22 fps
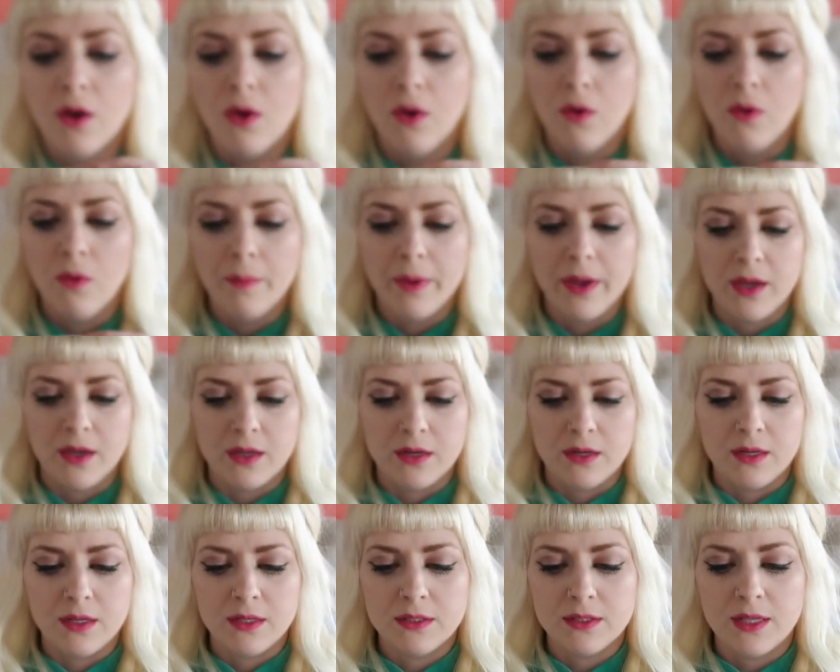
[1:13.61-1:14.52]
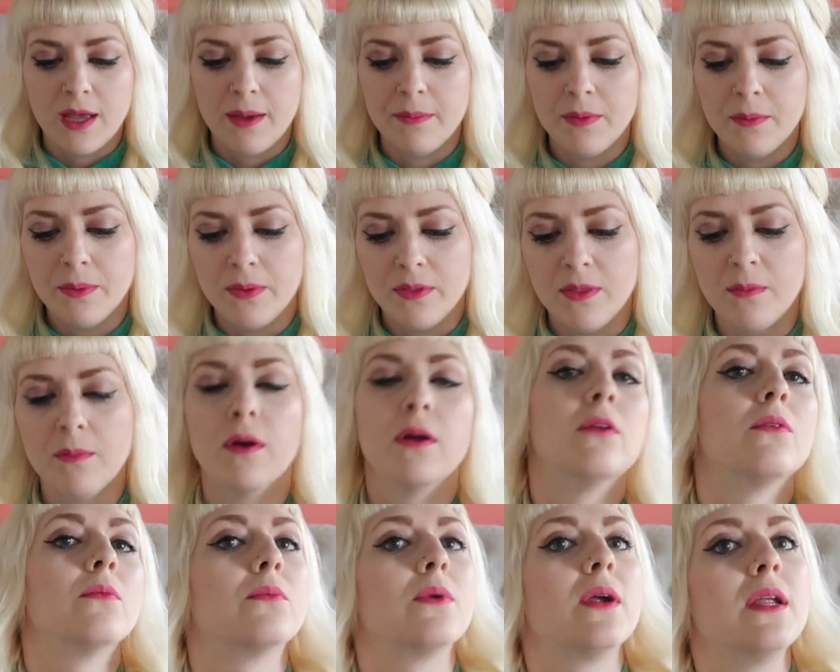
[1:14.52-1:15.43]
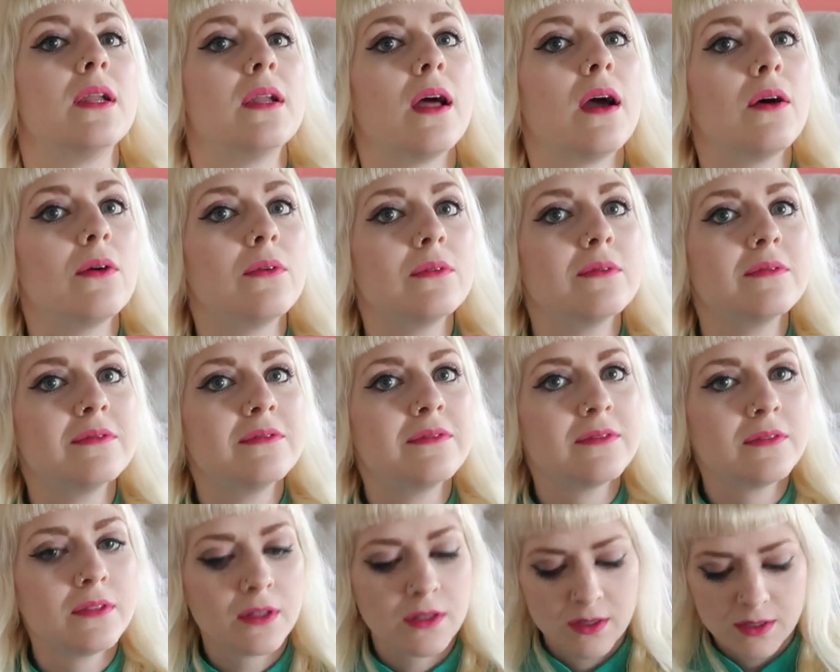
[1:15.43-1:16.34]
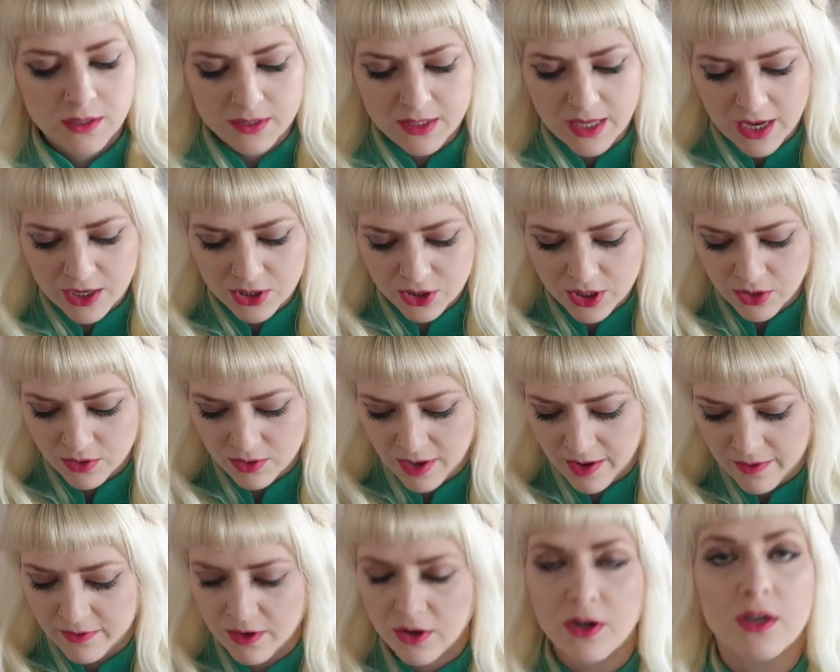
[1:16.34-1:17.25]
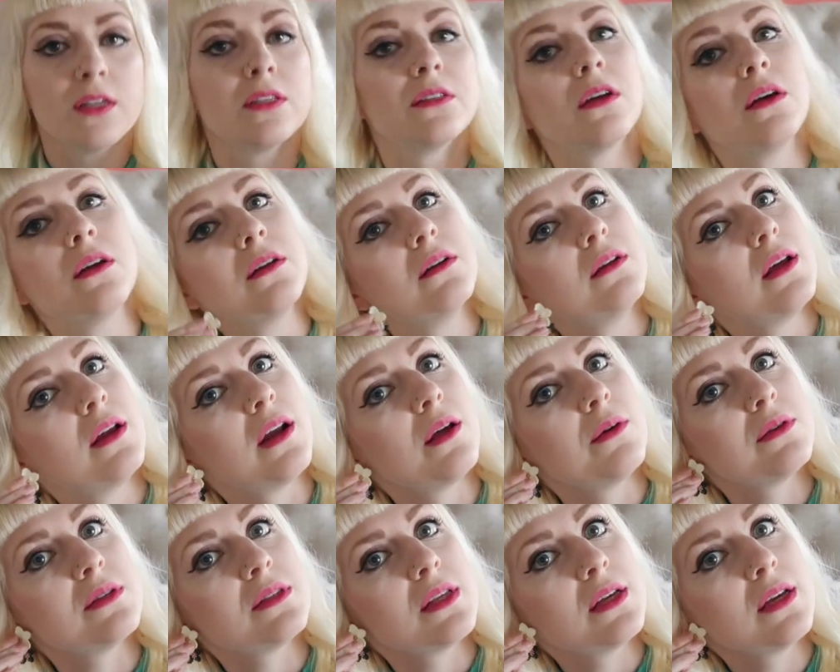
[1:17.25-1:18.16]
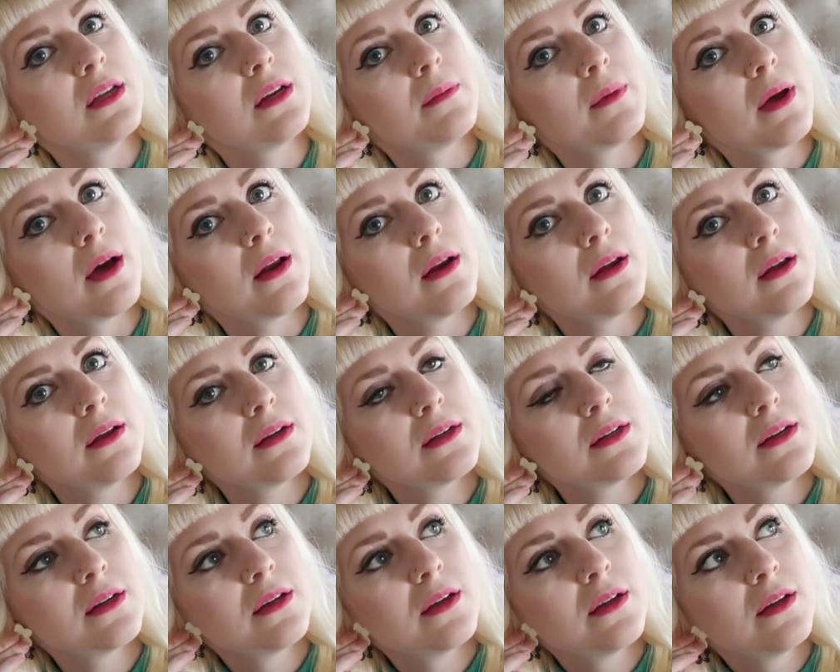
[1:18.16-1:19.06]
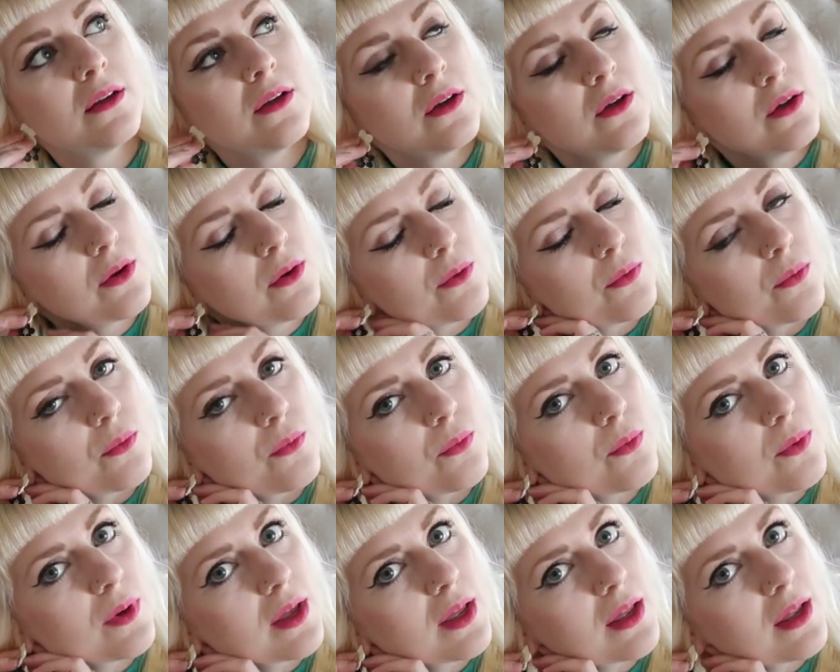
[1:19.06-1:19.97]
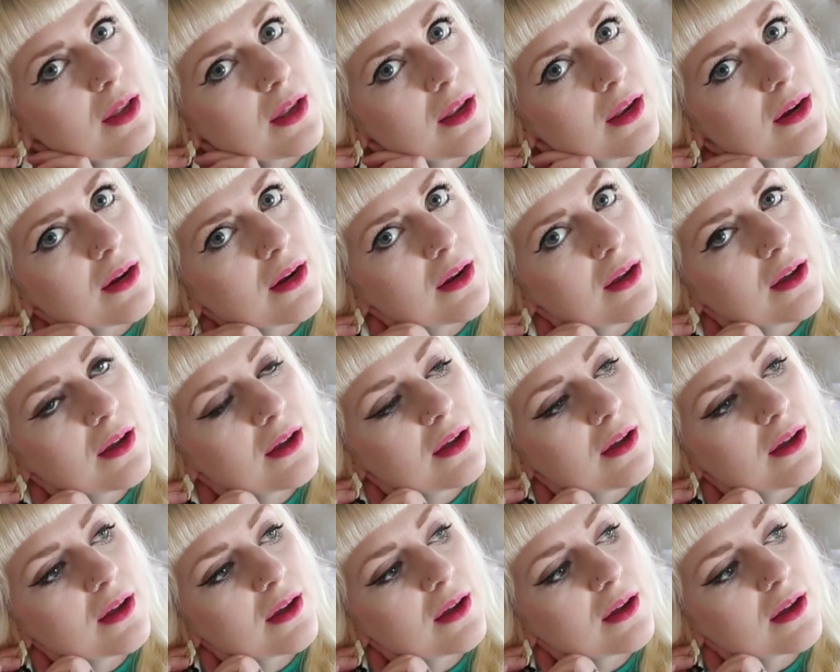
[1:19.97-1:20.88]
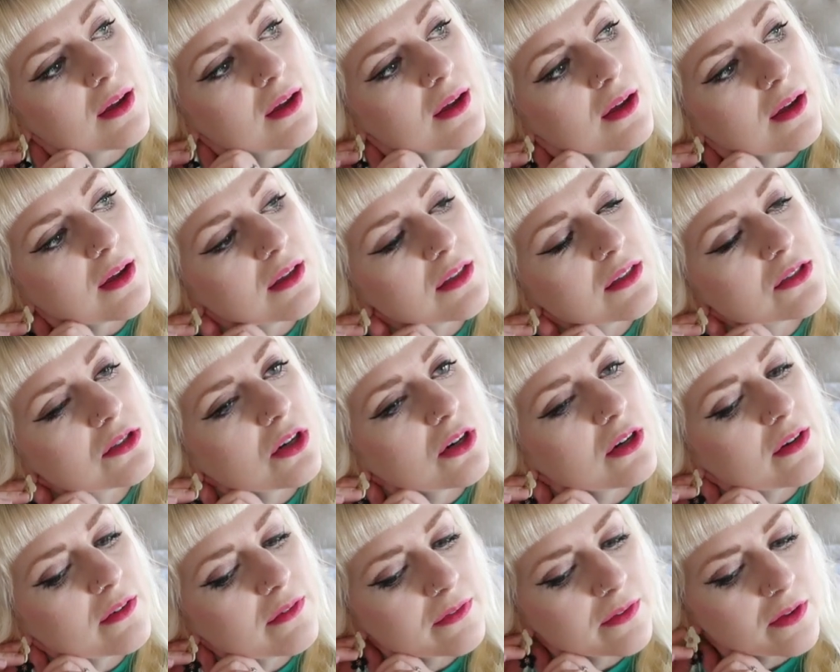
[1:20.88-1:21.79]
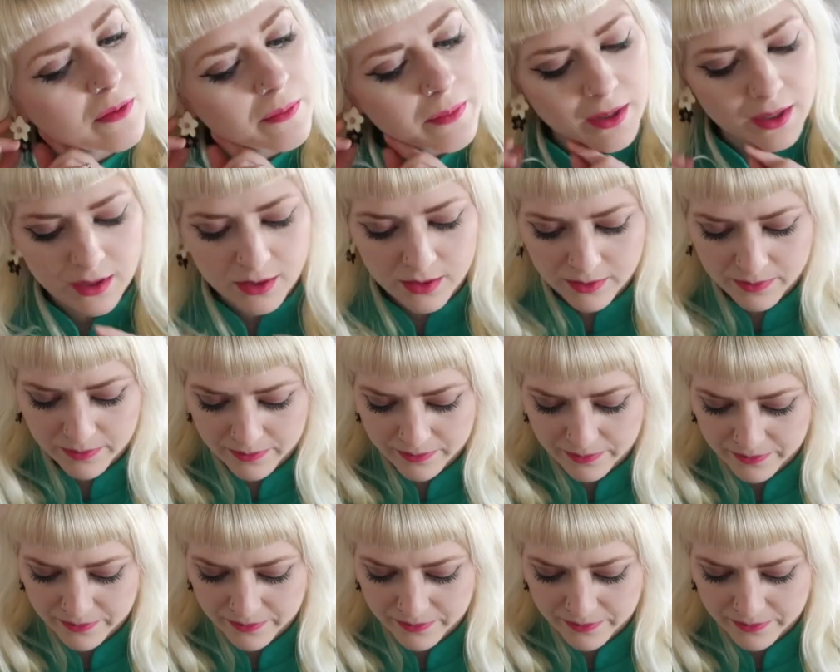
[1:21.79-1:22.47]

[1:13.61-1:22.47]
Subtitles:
Oh my goodness. I'm gonna put them on right now because I actually don't have earrings on, and I was thinking about it when I started filming.